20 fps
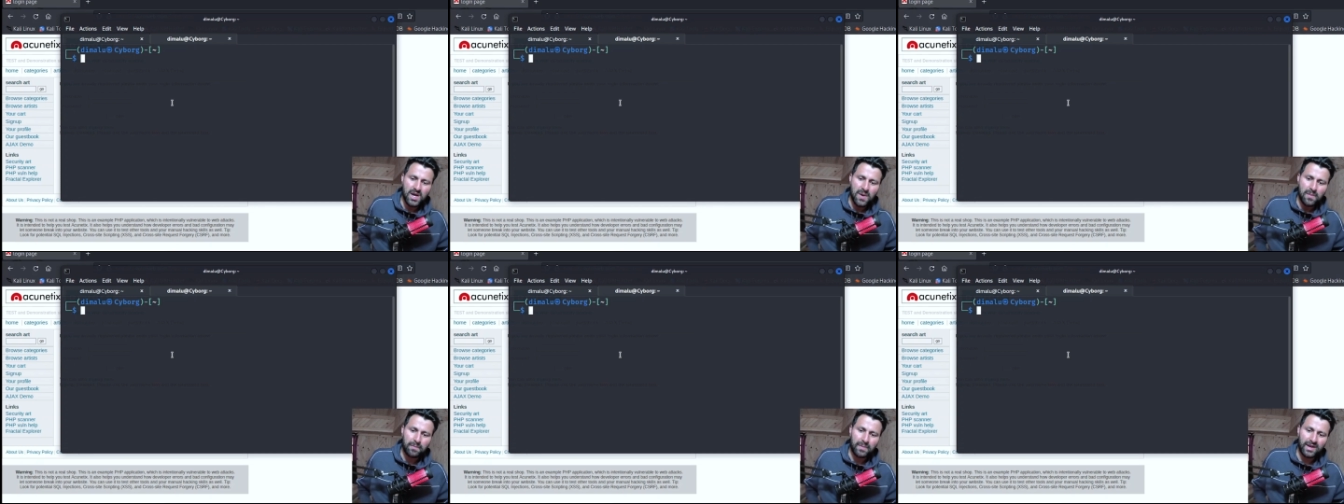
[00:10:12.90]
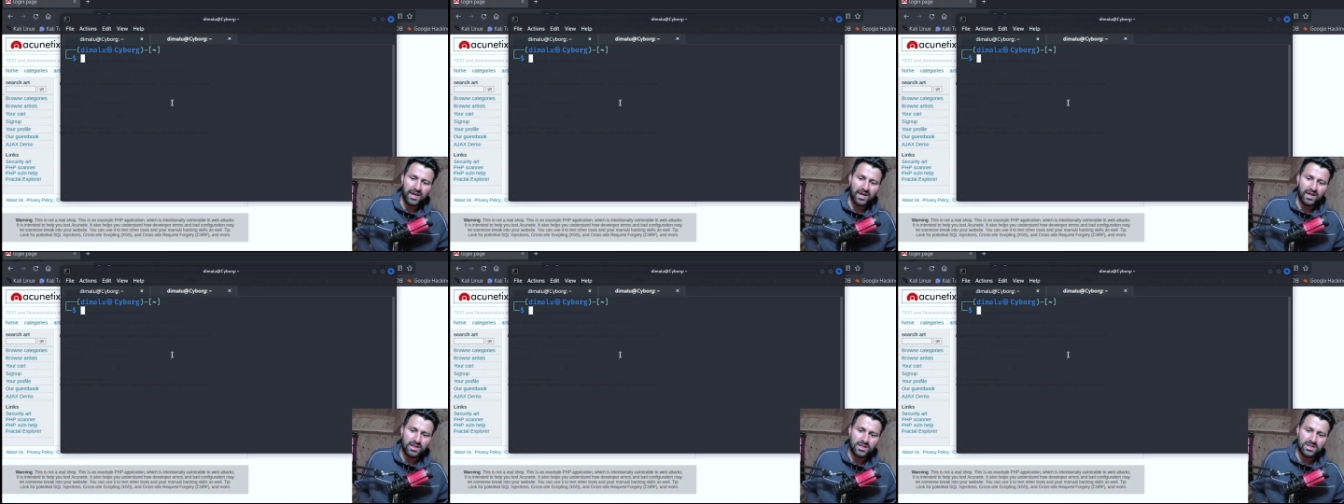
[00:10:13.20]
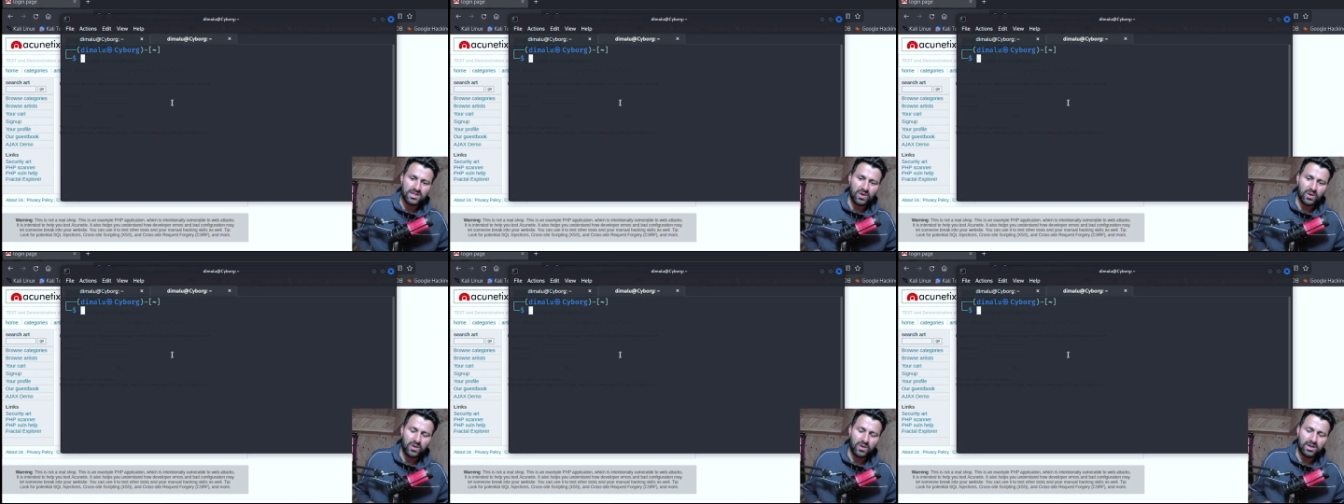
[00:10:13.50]

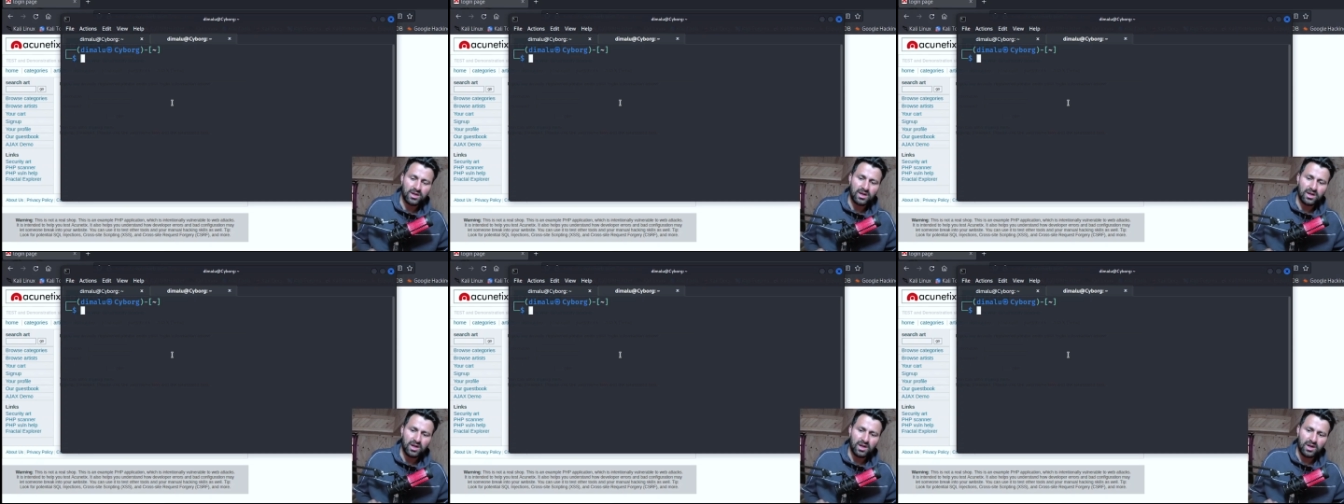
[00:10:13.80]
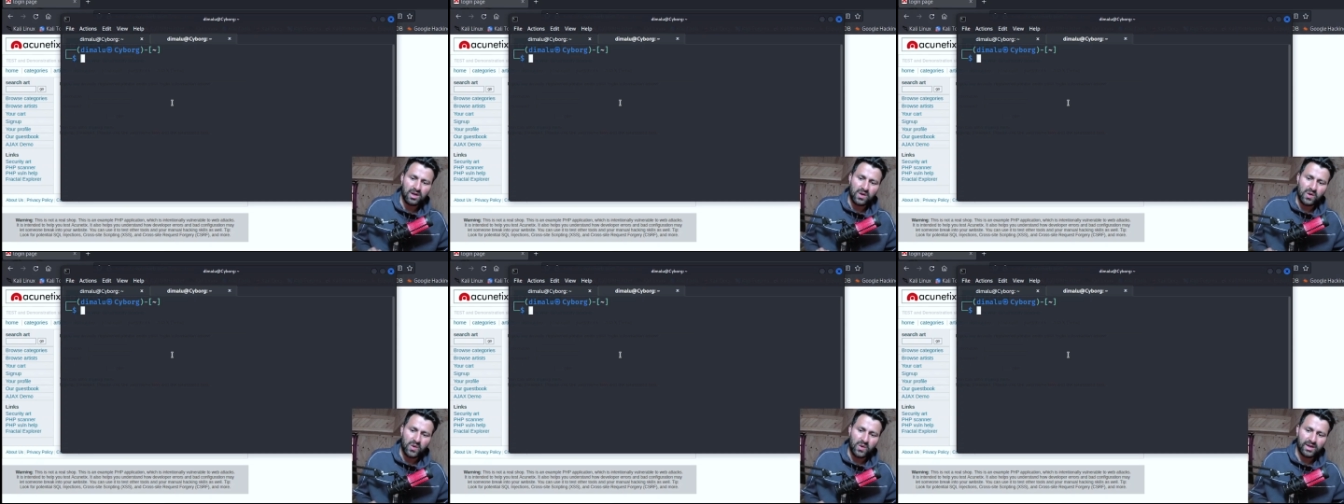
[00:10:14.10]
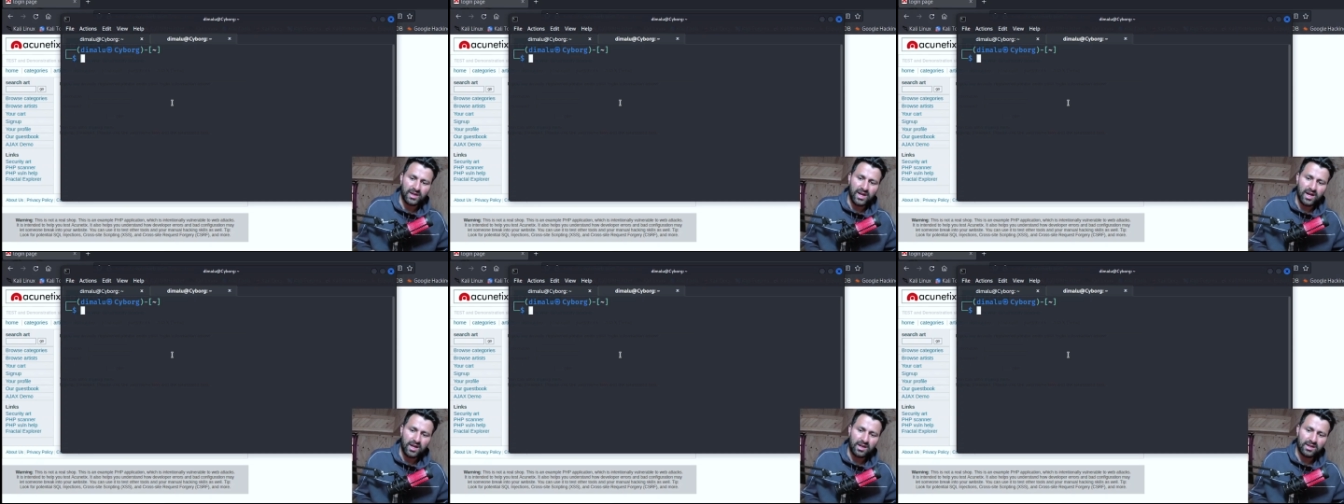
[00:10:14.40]
pre-installed on
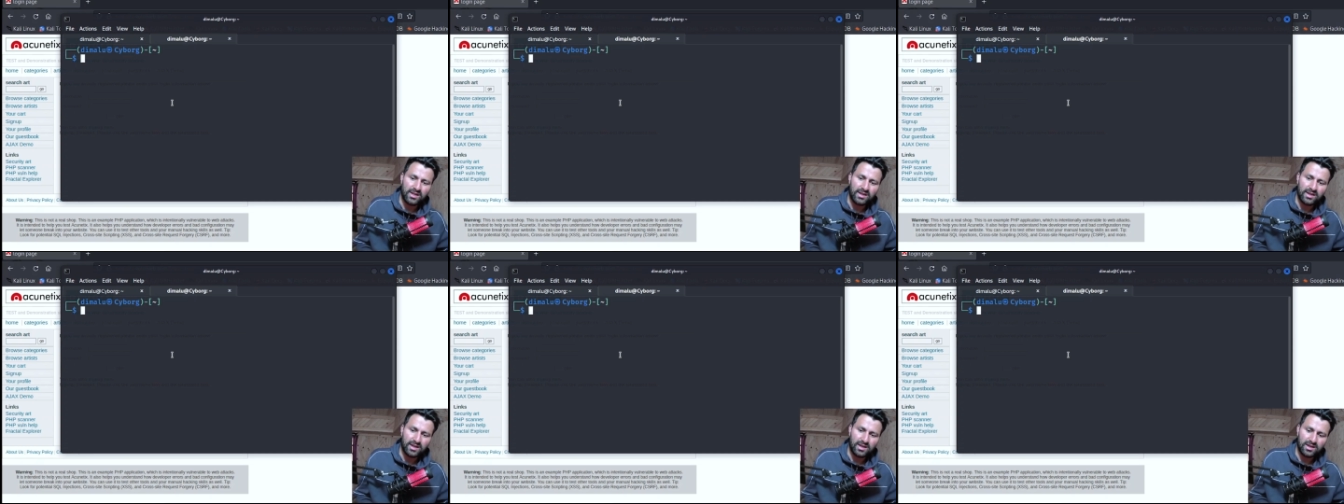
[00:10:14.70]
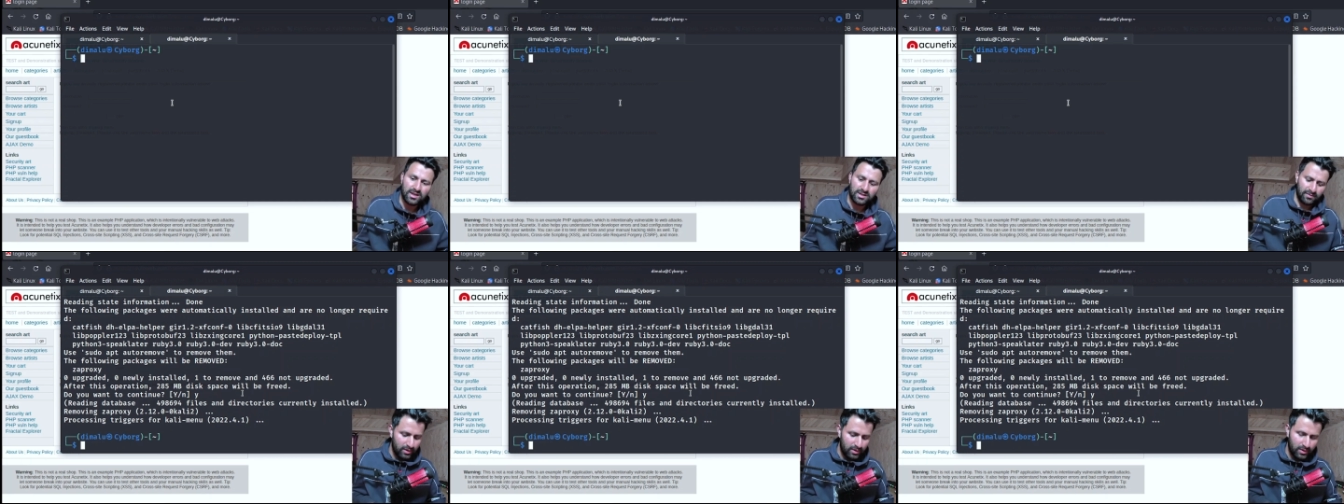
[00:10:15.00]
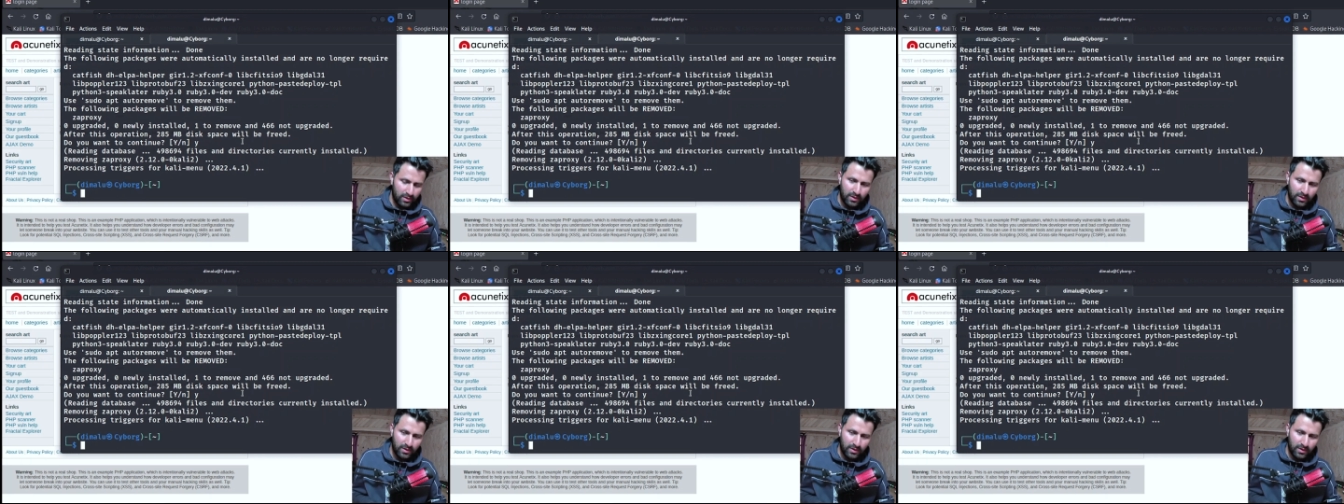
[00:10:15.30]
Kali Linux.